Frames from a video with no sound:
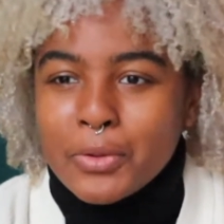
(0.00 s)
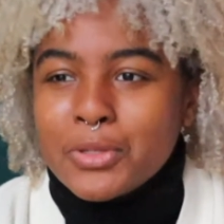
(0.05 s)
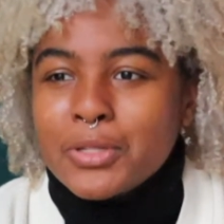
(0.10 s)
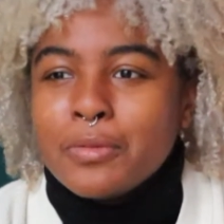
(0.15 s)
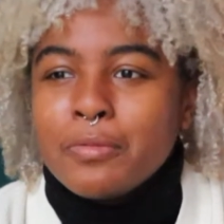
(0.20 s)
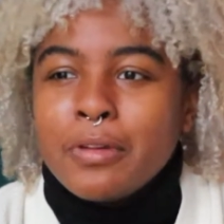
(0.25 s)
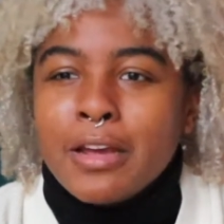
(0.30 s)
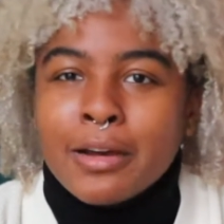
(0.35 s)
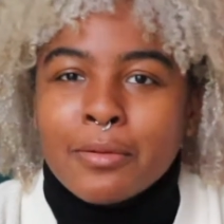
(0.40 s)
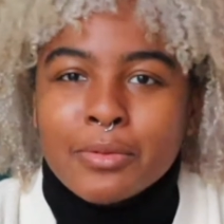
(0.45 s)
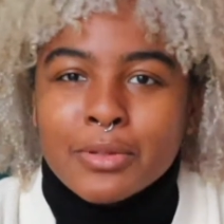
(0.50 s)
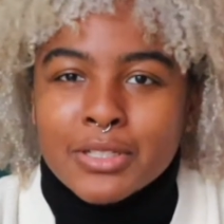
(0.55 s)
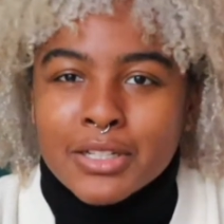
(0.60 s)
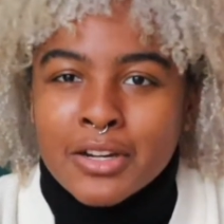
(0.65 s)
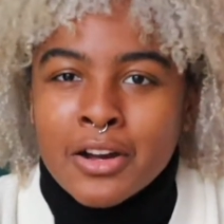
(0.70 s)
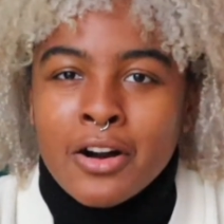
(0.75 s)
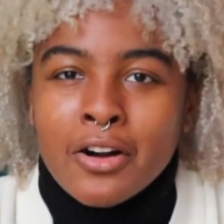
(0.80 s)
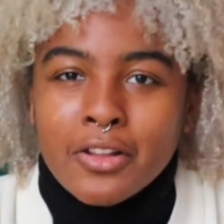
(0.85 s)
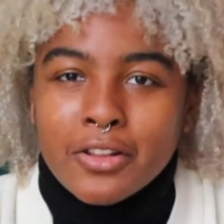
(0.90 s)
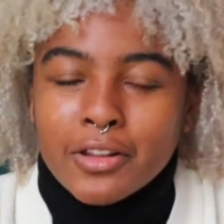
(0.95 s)
to be able to
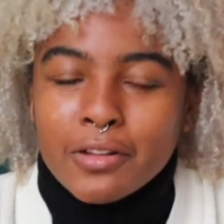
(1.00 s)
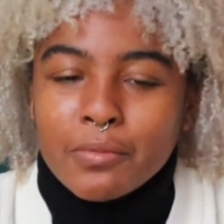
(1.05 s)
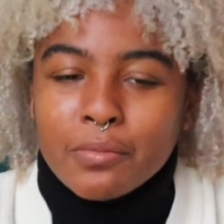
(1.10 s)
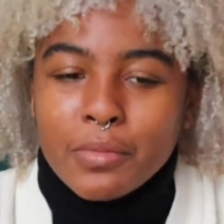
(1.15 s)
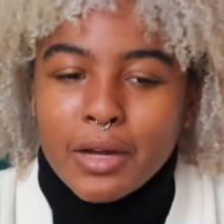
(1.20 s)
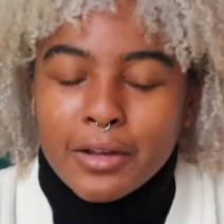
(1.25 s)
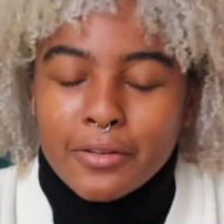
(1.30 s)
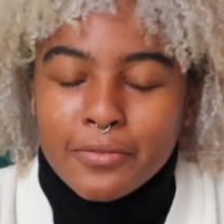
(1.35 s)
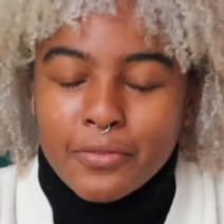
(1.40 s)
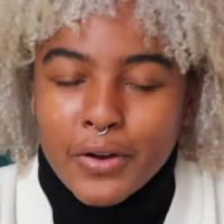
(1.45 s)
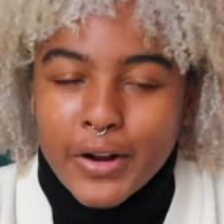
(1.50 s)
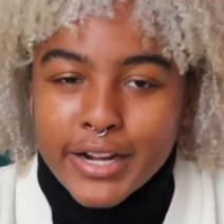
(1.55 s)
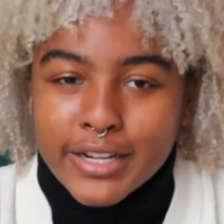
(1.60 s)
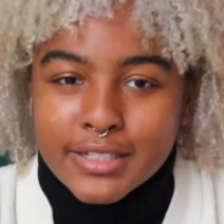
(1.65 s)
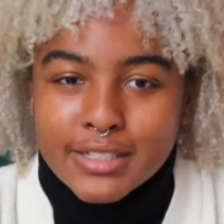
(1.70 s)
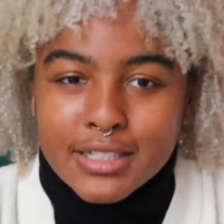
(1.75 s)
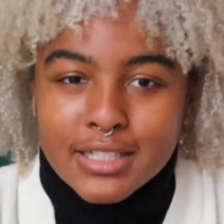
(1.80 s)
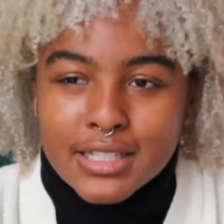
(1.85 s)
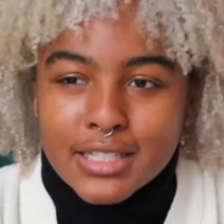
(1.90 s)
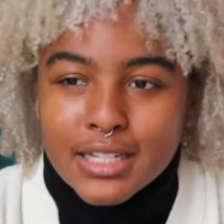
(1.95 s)
call them my
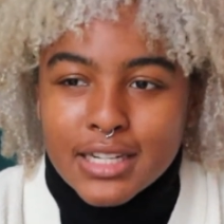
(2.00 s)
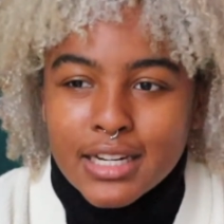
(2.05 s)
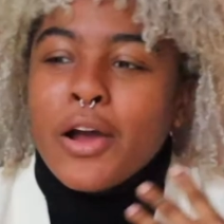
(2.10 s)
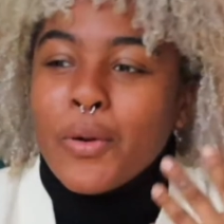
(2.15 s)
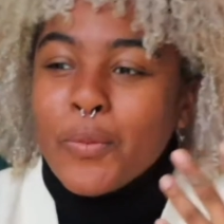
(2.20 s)
friends.